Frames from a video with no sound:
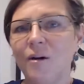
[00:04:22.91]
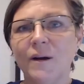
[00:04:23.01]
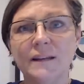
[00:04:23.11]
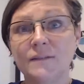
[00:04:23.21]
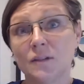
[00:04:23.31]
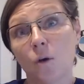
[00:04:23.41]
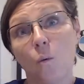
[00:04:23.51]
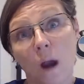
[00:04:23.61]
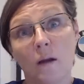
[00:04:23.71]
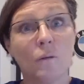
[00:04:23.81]
And if so,
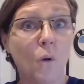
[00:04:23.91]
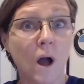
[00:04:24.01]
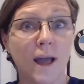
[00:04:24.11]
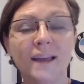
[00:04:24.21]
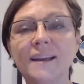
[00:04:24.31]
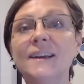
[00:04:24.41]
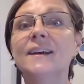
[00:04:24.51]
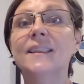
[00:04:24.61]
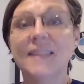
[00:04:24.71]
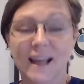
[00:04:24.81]
where and why?
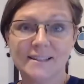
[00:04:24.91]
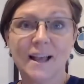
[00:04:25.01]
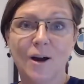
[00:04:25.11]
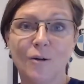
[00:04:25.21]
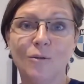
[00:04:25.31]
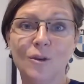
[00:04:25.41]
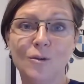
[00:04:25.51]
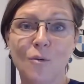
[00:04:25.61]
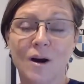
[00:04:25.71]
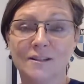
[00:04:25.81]
That's how
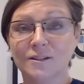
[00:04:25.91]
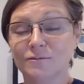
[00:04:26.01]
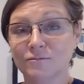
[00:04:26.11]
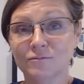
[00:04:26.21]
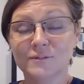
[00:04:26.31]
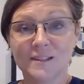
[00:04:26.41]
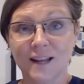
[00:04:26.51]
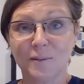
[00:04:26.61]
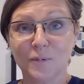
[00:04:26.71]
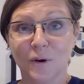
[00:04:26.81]
you want to set
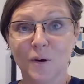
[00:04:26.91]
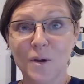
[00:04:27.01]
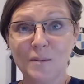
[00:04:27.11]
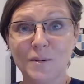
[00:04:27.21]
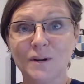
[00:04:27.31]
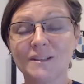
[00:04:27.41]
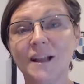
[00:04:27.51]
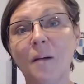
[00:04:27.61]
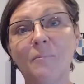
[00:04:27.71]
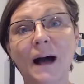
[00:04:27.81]
up your QuickBooks
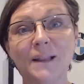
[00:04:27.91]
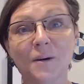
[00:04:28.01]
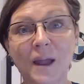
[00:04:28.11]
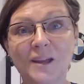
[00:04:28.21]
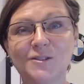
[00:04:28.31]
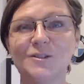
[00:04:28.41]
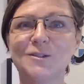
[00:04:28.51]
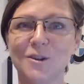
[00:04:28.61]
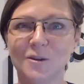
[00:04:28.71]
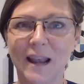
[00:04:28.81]
by location
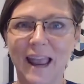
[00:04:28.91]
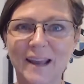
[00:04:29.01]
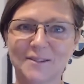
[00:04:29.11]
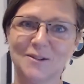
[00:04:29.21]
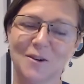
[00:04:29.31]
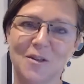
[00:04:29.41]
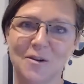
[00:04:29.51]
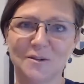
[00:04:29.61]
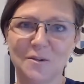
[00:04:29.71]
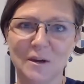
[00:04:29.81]
so you can answer
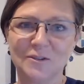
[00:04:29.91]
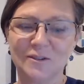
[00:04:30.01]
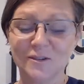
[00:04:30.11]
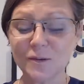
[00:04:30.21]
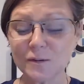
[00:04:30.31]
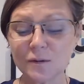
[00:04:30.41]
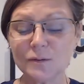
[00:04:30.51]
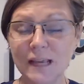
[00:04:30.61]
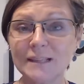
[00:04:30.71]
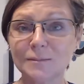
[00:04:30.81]
those questions. So
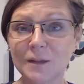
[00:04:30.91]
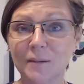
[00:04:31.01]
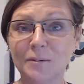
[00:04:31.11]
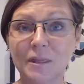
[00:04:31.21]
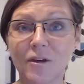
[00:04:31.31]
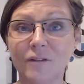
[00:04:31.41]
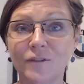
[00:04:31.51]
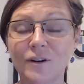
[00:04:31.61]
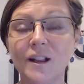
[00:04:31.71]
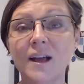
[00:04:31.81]
take some time to be
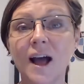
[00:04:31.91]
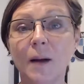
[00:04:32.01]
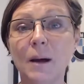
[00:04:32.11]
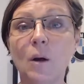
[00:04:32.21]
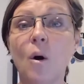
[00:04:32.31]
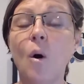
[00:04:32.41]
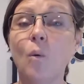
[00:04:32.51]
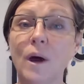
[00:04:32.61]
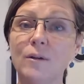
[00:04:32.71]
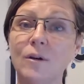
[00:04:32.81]
thoughtful about
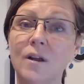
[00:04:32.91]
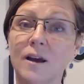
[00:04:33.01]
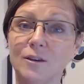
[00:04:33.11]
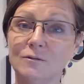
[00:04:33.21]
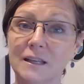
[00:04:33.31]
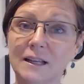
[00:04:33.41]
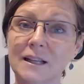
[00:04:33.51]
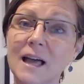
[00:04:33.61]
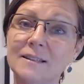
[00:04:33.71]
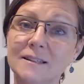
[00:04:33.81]
whether or not you need
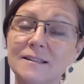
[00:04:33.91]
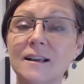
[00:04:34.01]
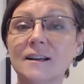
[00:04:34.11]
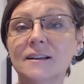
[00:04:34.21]
classes.